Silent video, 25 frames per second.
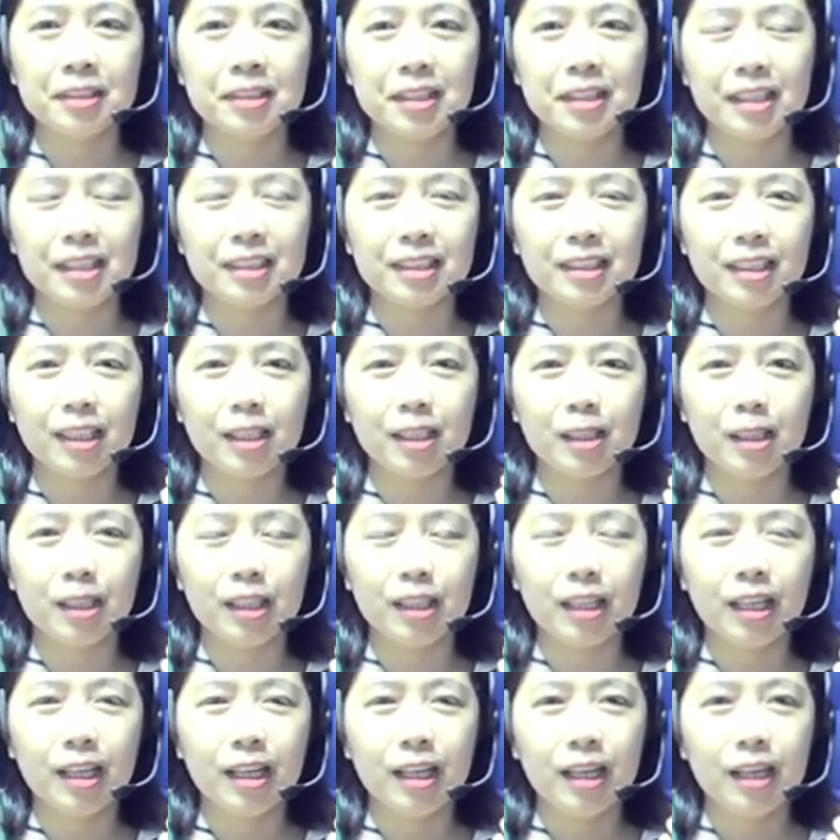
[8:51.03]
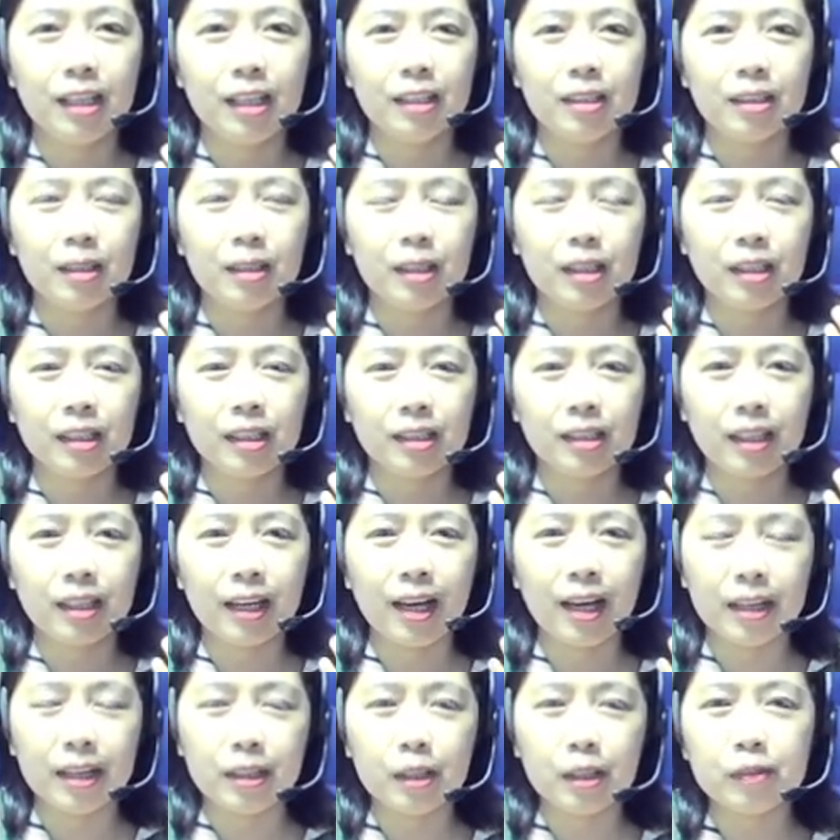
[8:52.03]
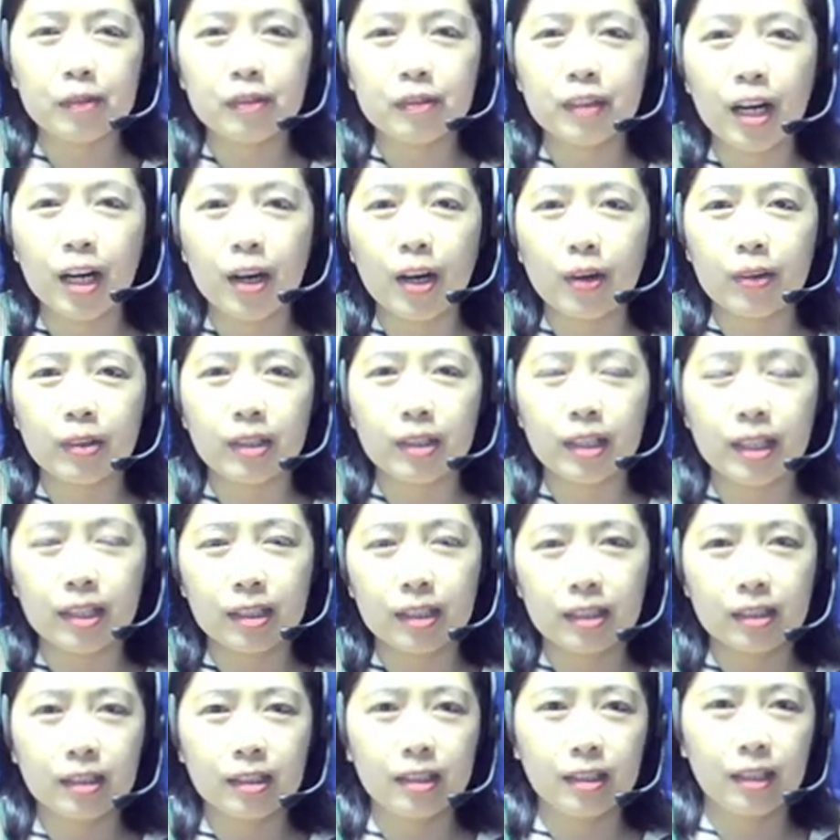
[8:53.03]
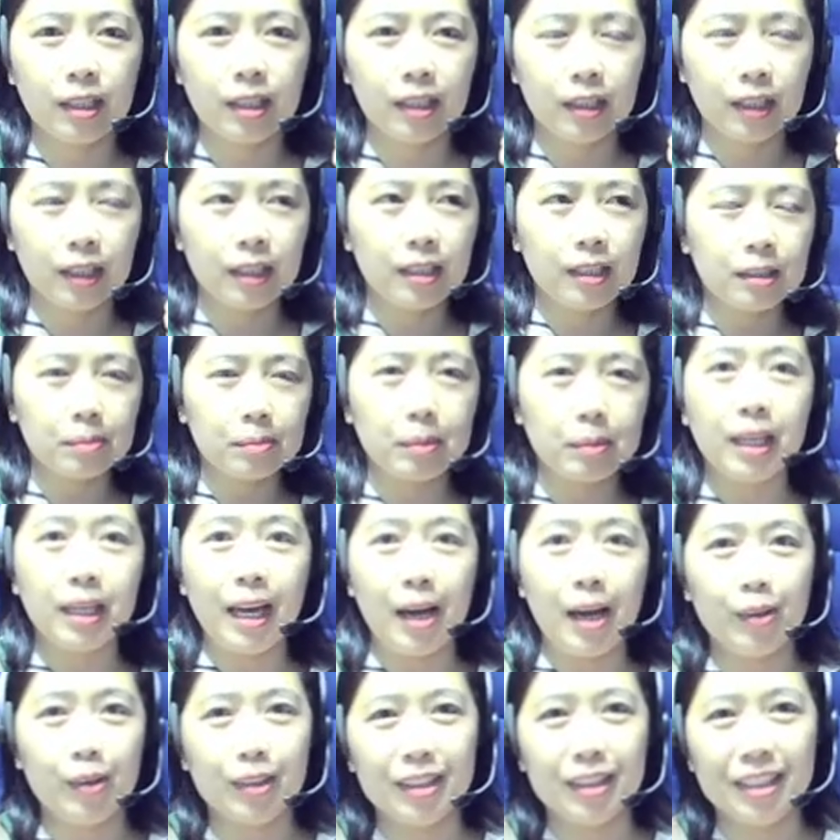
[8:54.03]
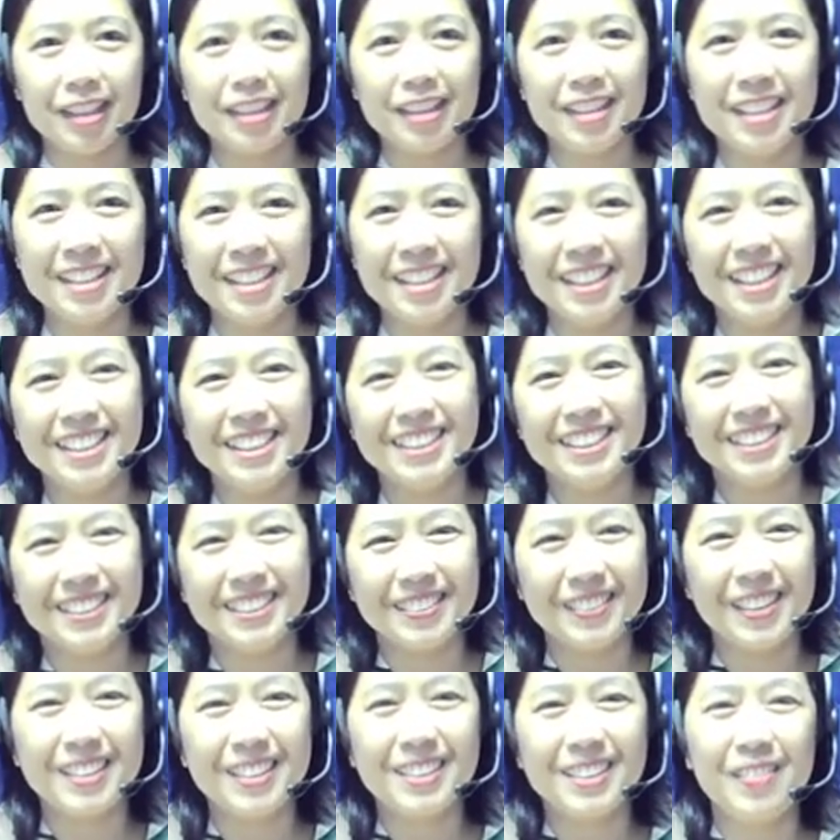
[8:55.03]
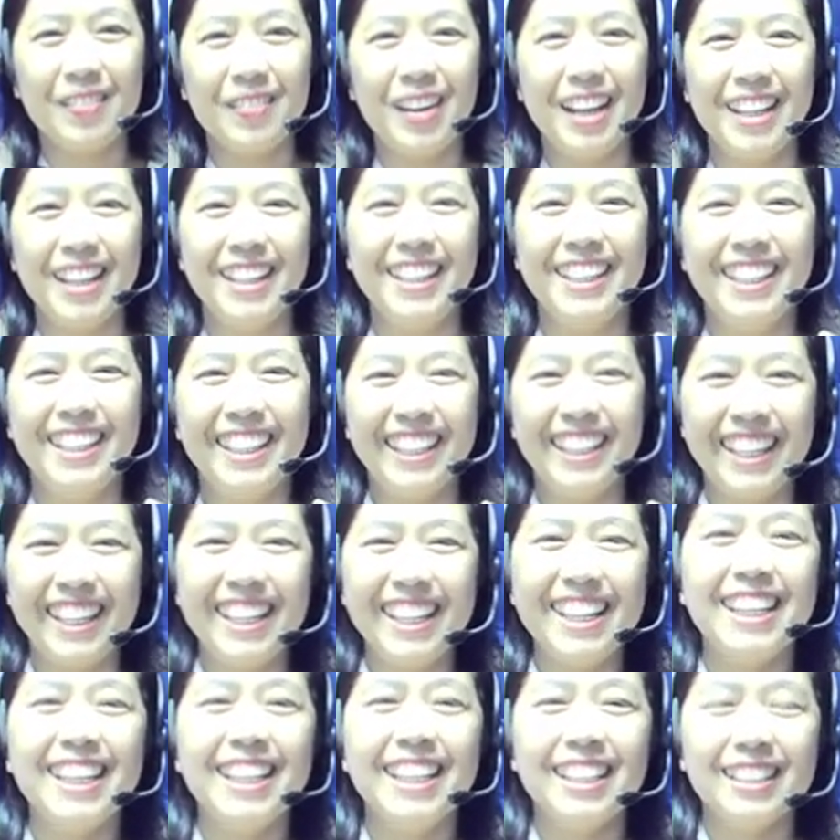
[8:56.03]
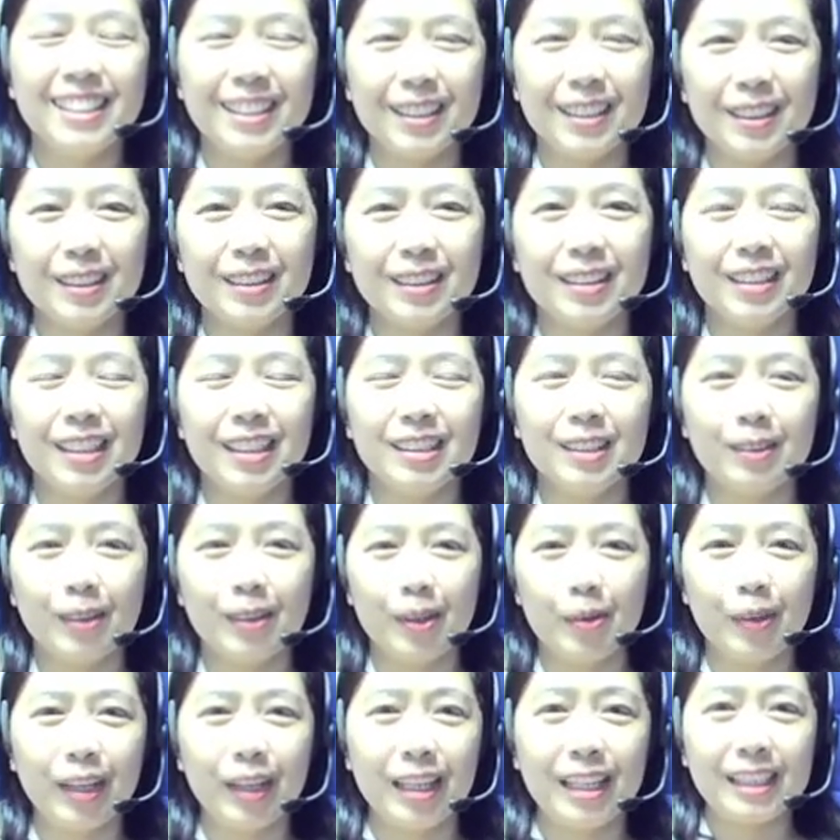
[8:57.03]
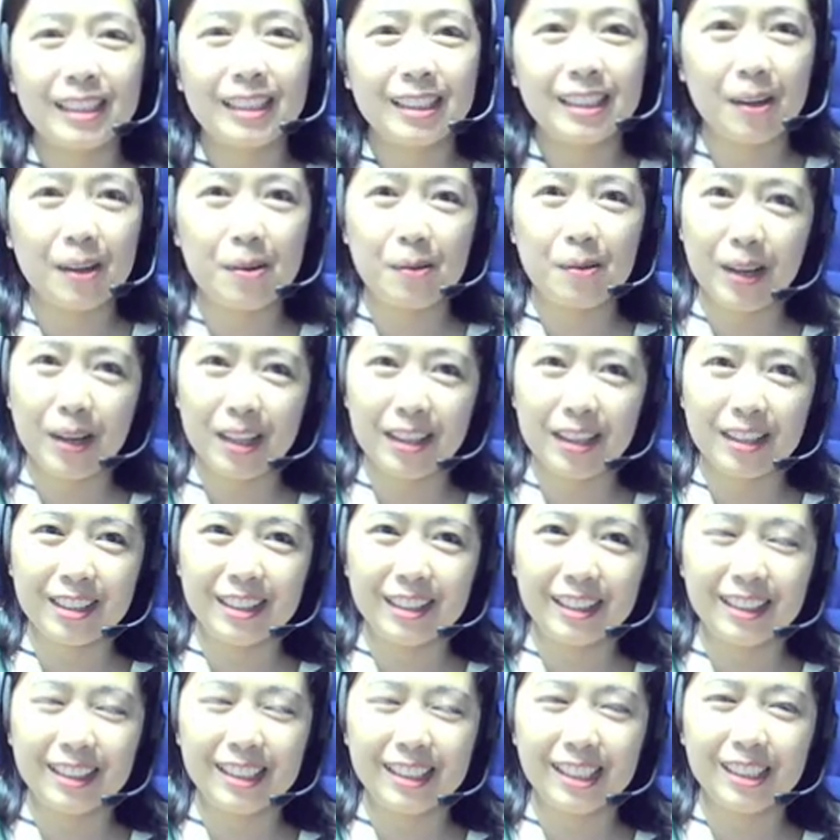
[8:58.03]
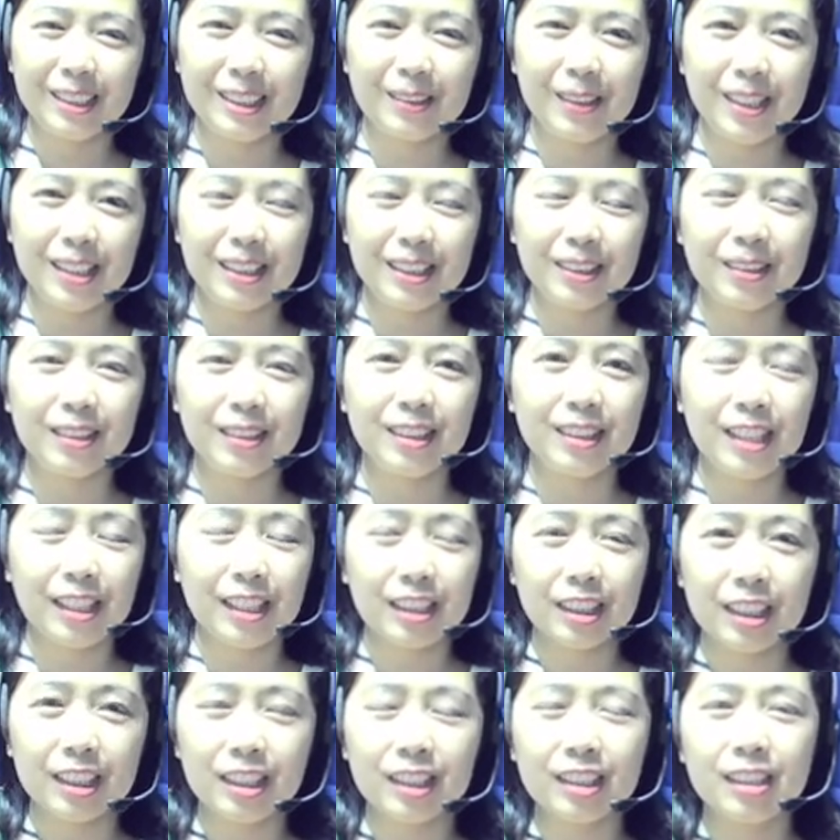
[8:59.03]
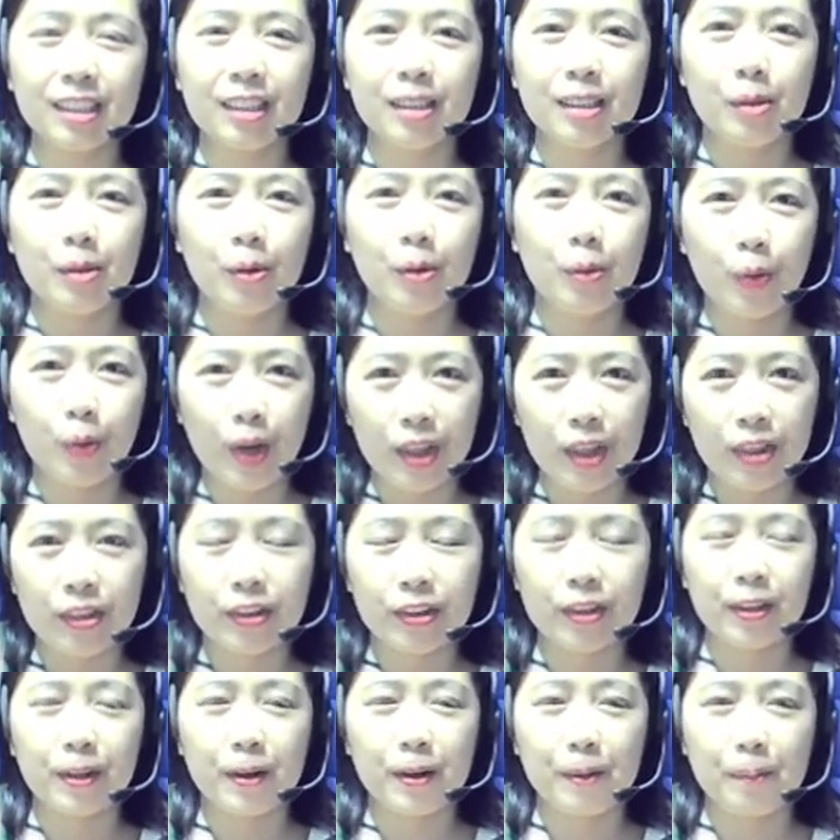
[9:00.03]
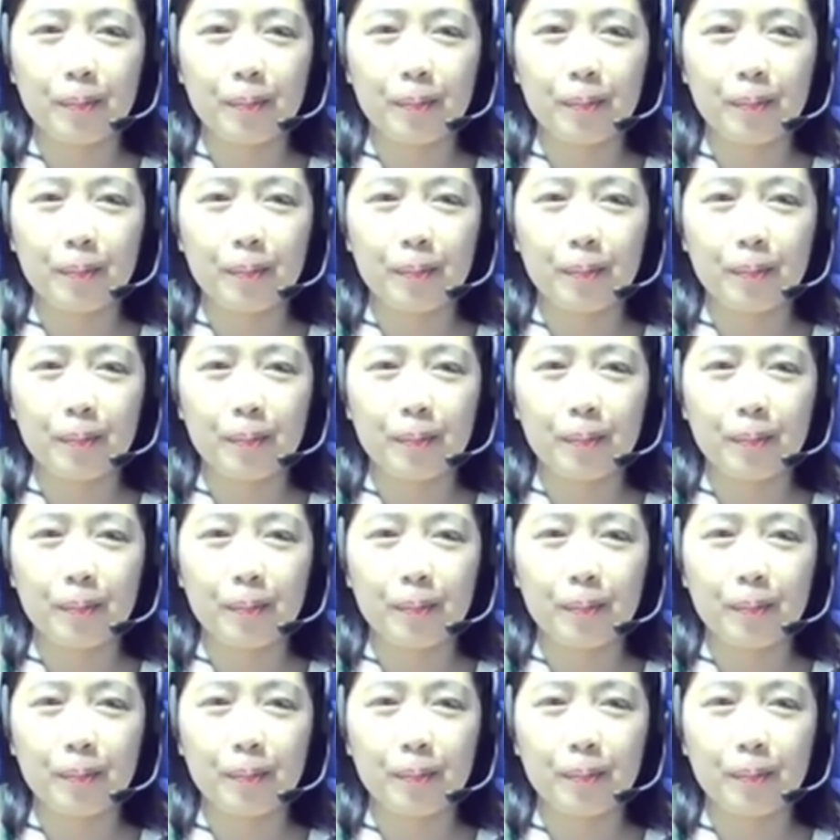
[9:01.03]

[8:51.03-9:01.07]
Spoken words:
Yes, the kind of noun that cannot be counted. Yes, where am I? So that's why we cannot say weathers. That's why. So such weather.